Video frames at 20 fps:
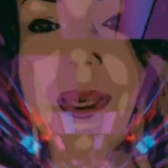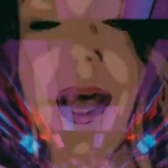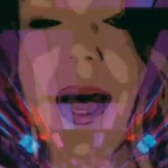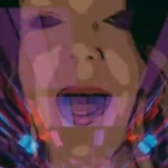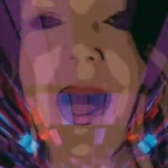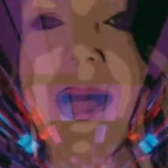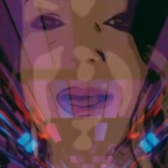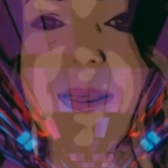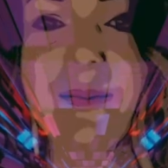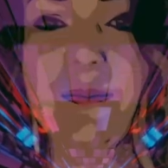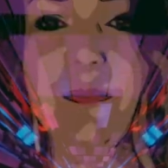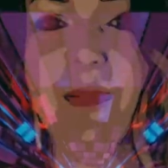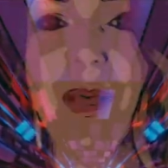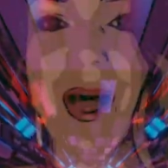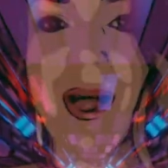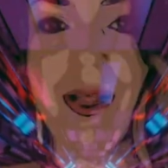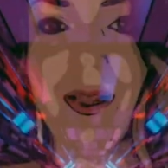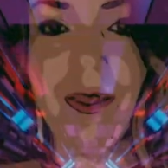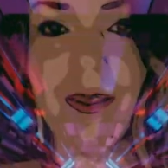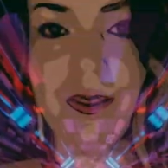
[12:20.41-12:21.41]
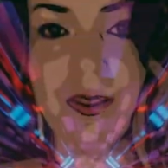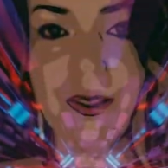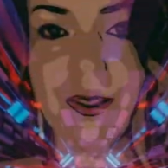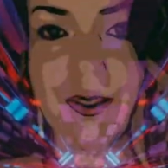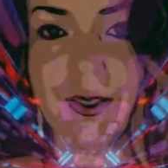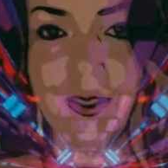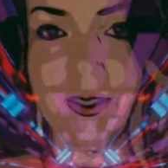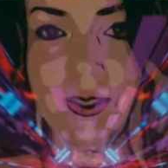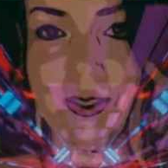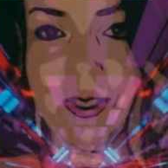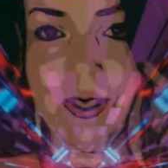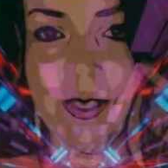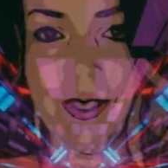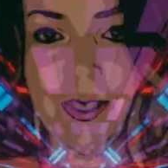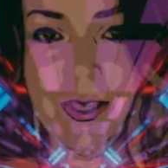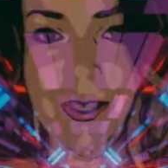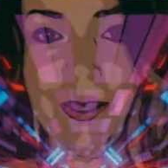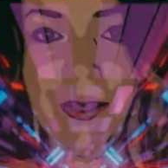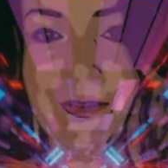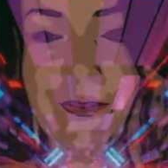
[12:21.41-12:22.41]
I melt
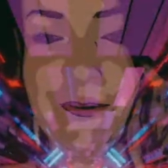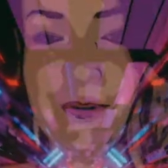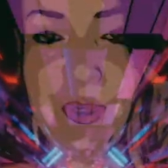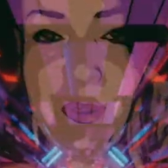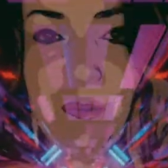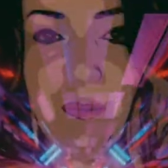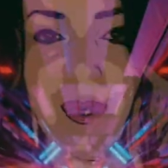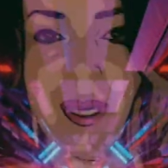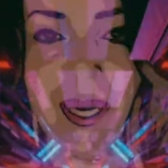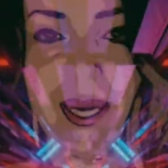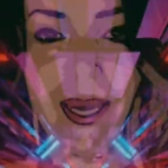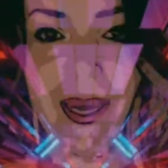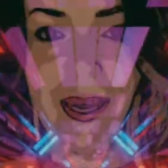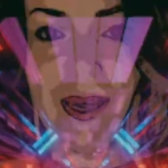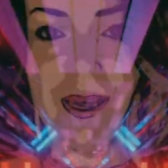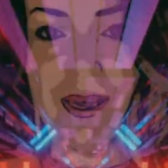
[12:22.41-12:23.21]
for Mia.